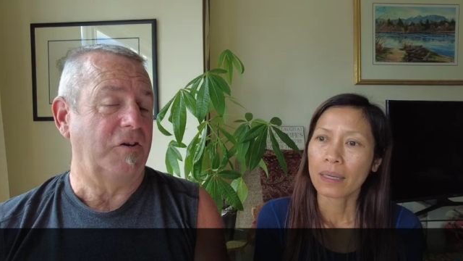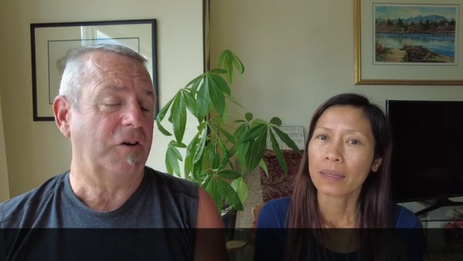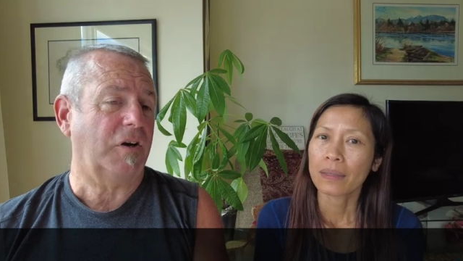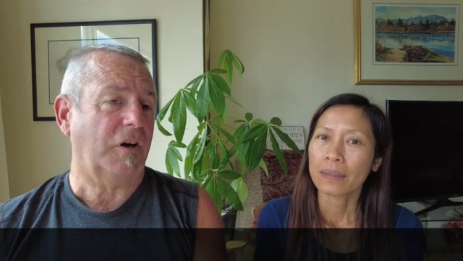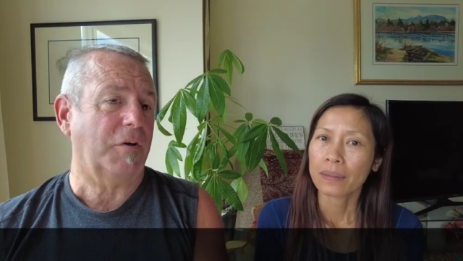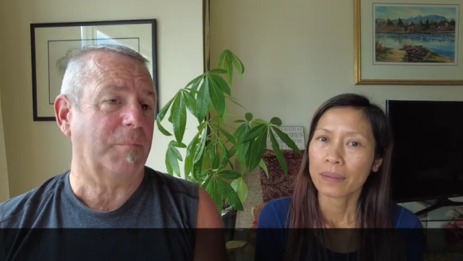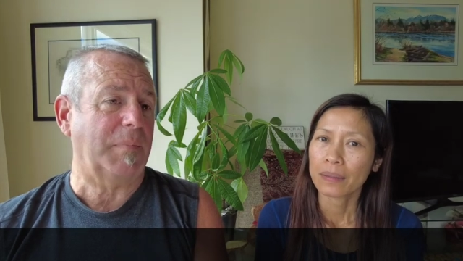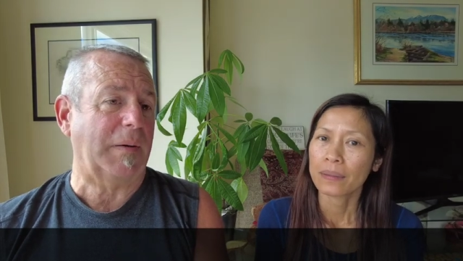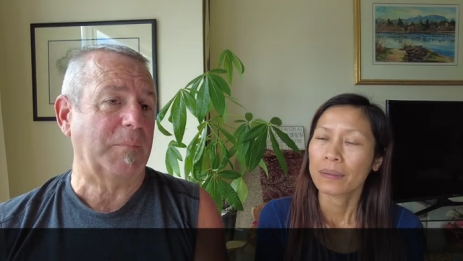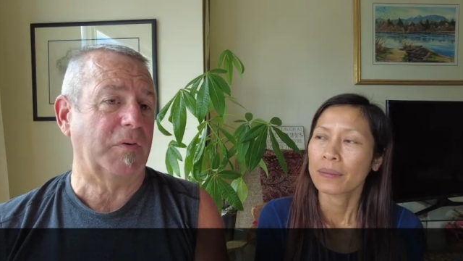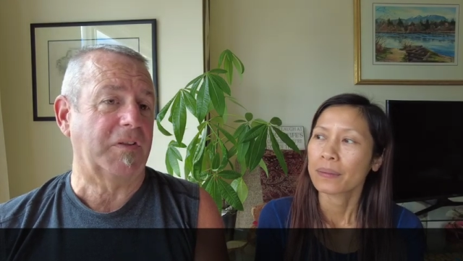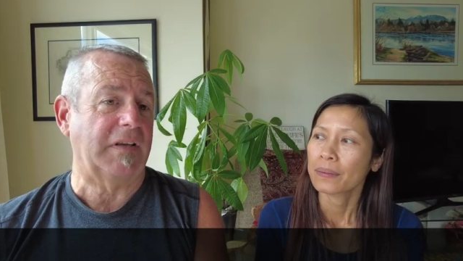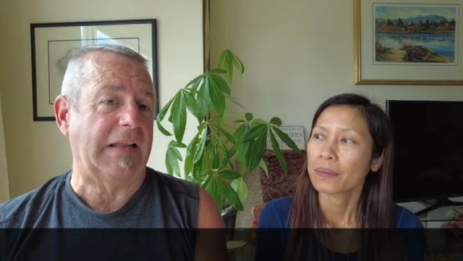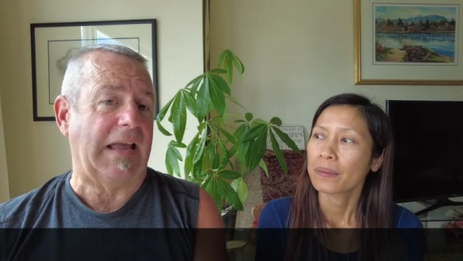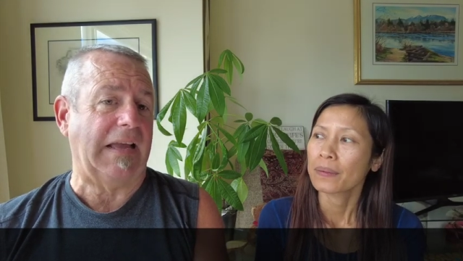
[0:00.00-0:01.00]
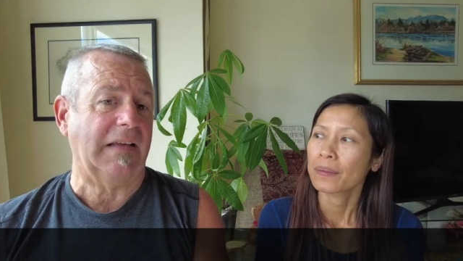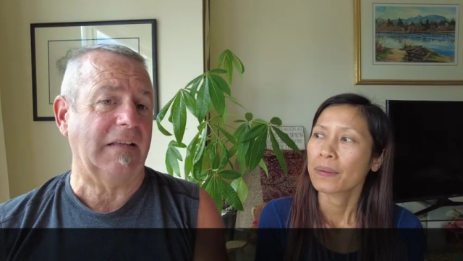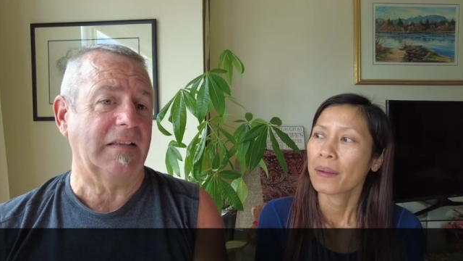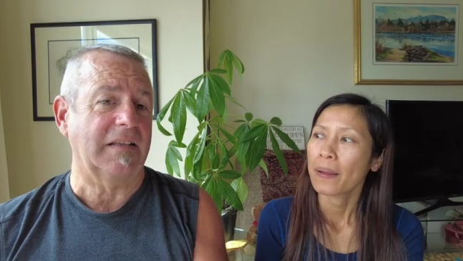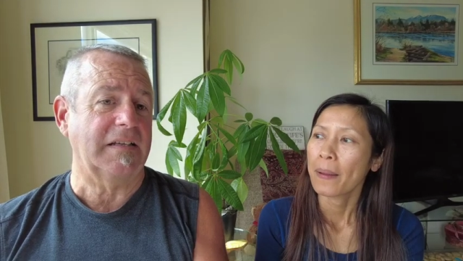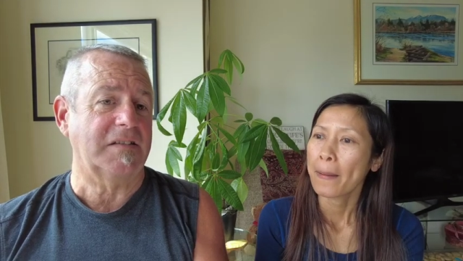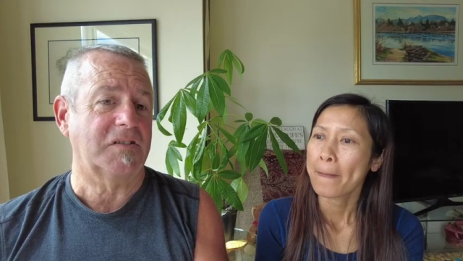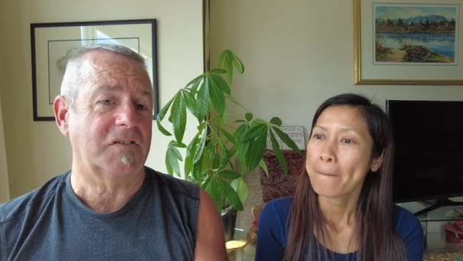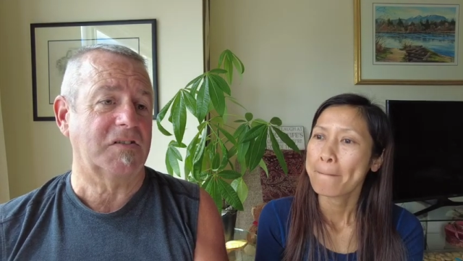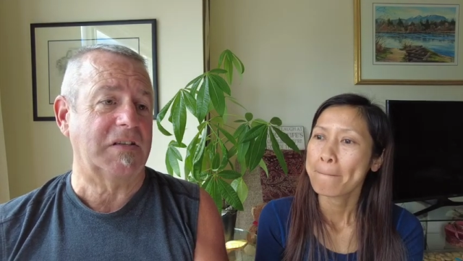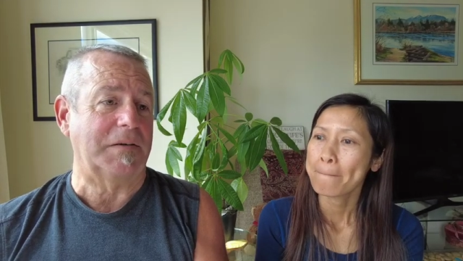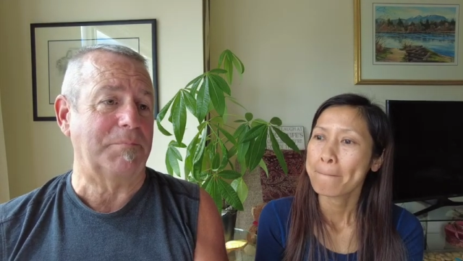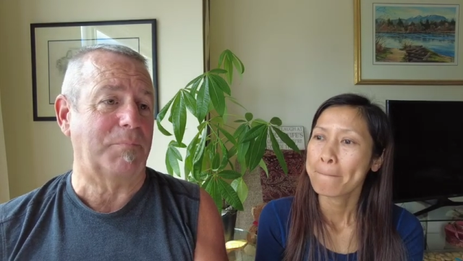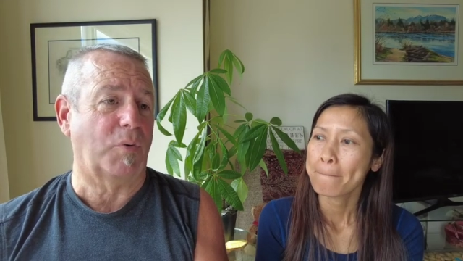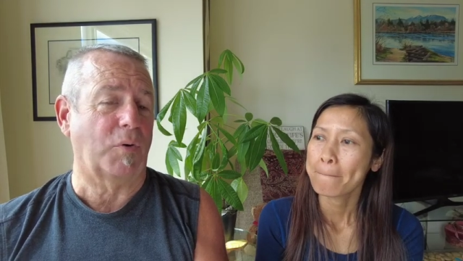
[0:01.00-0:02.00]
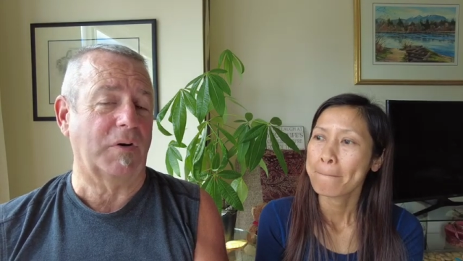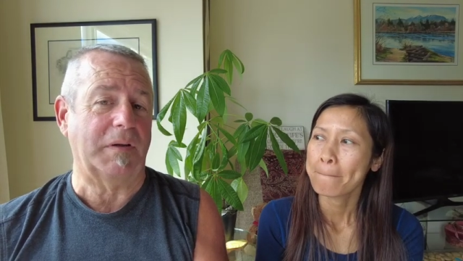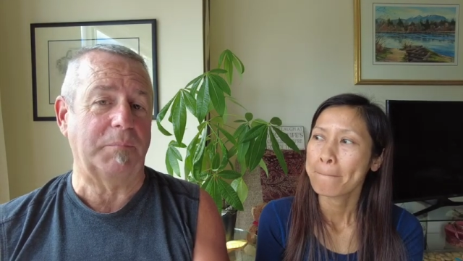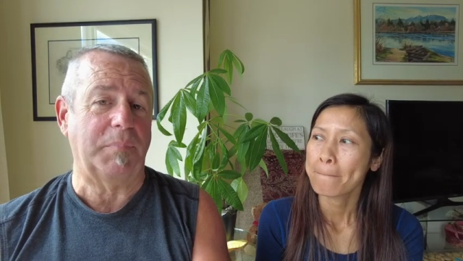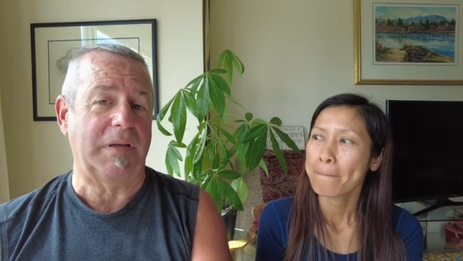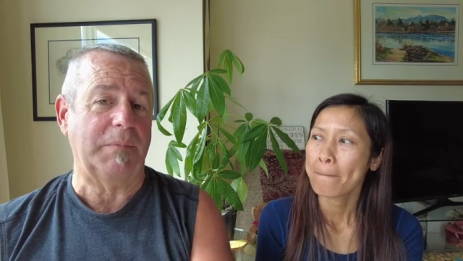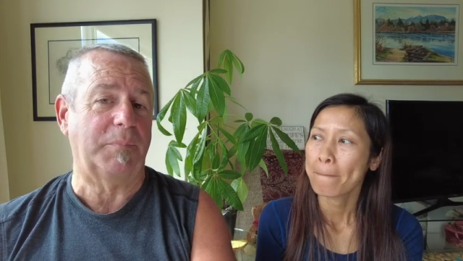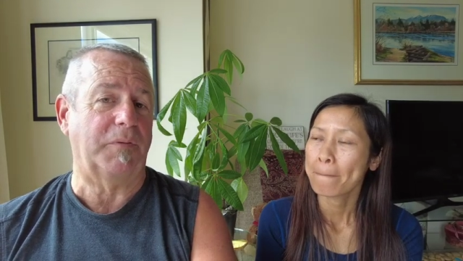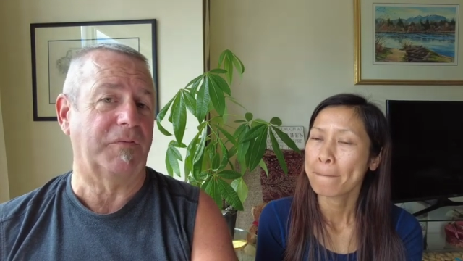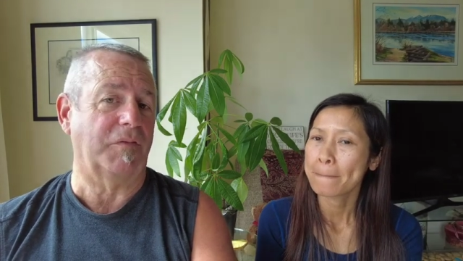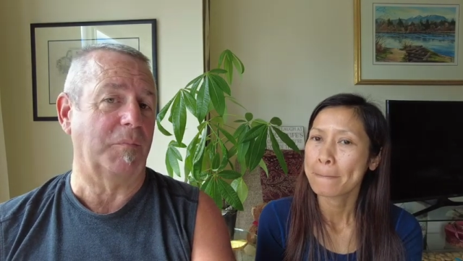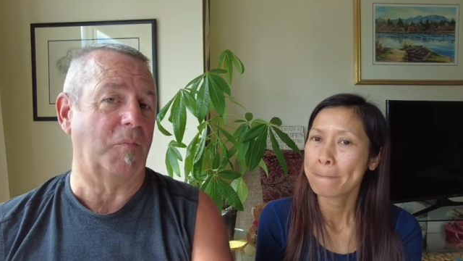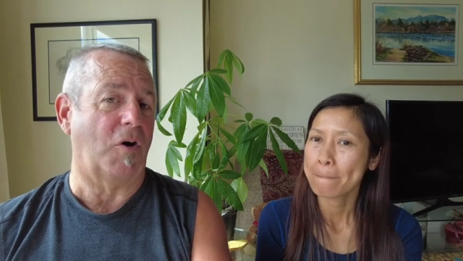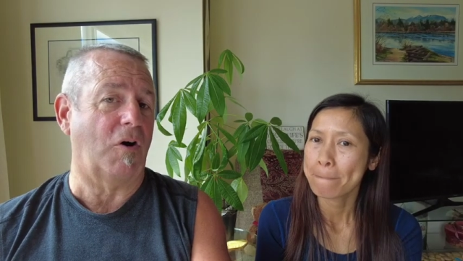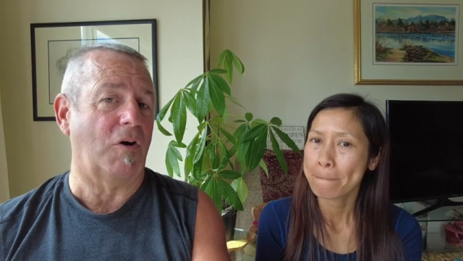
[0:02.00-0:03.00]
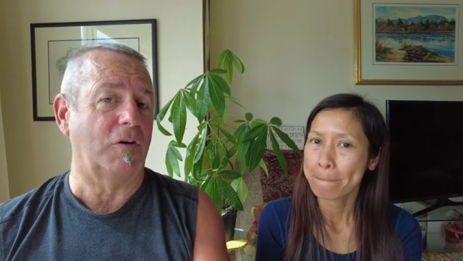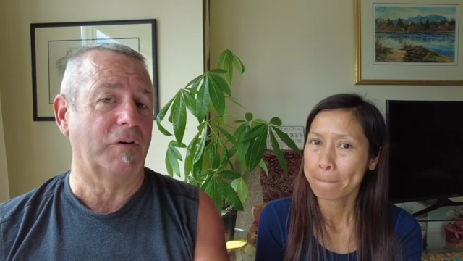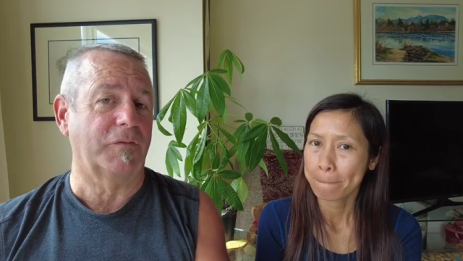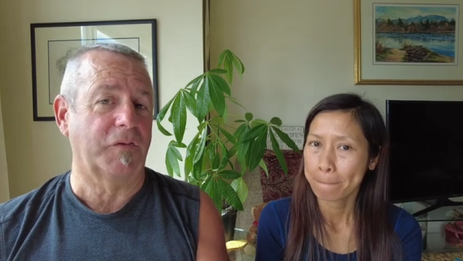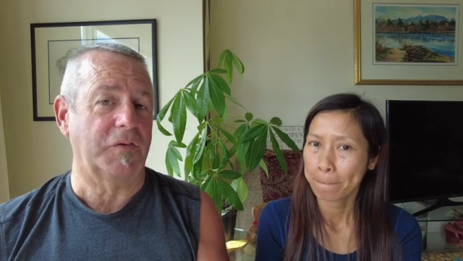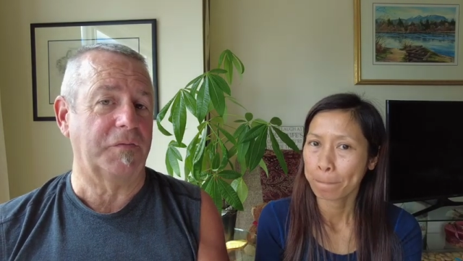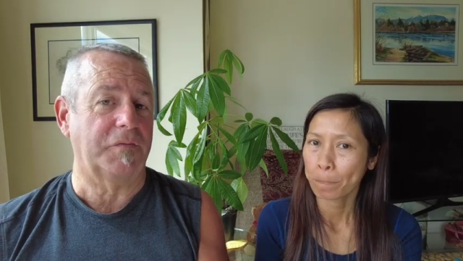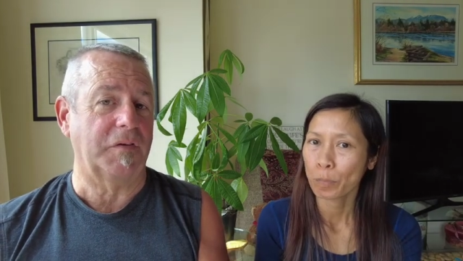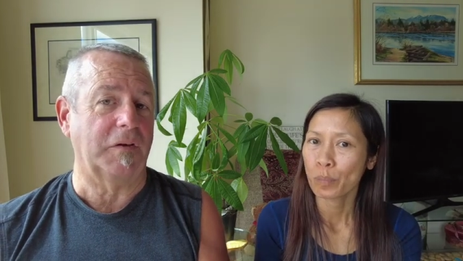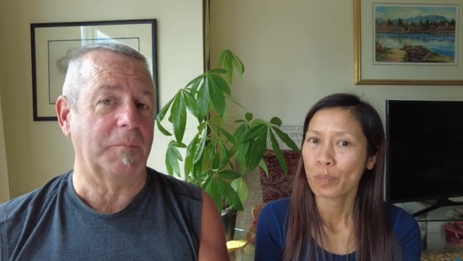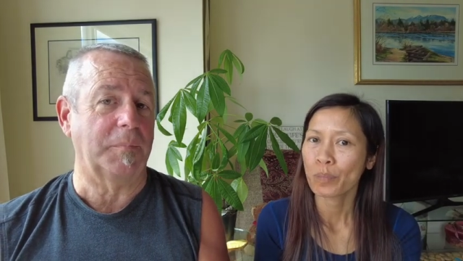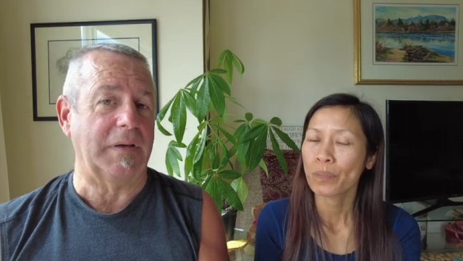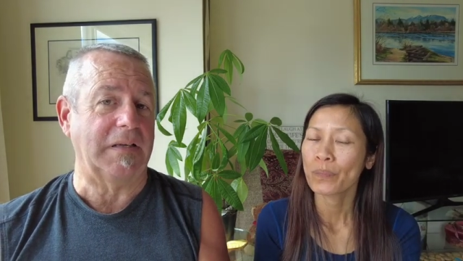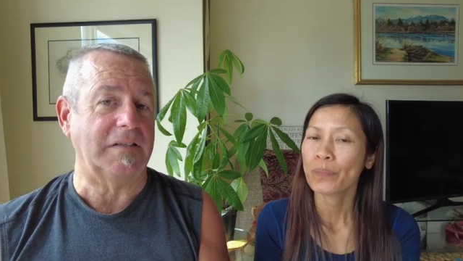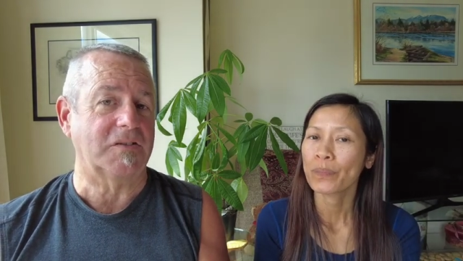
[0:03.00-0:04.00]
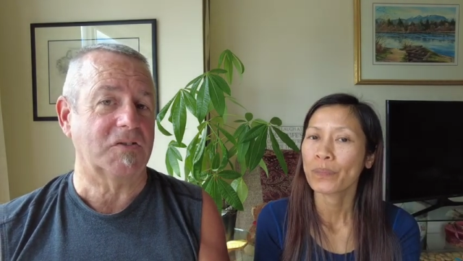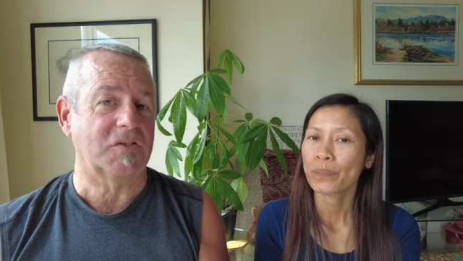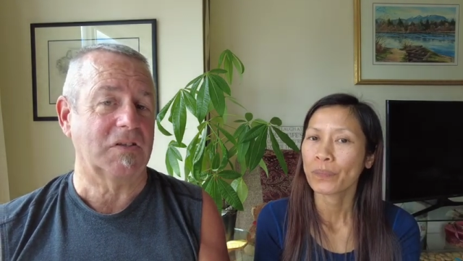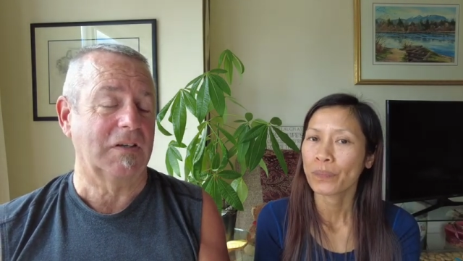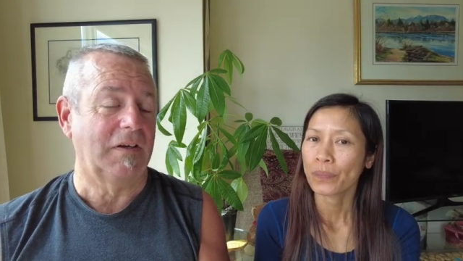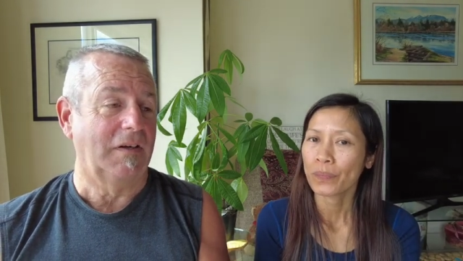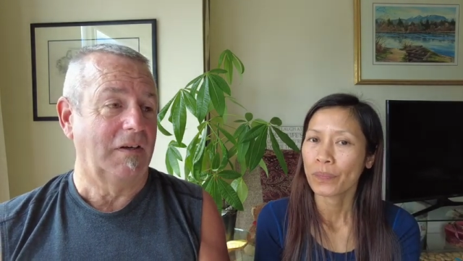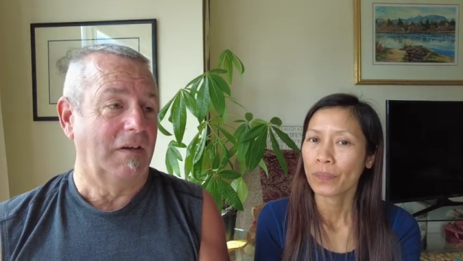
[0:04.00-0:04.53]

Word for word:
Speaker 1: You got to remember that Angeles is importing people from all over the Philippines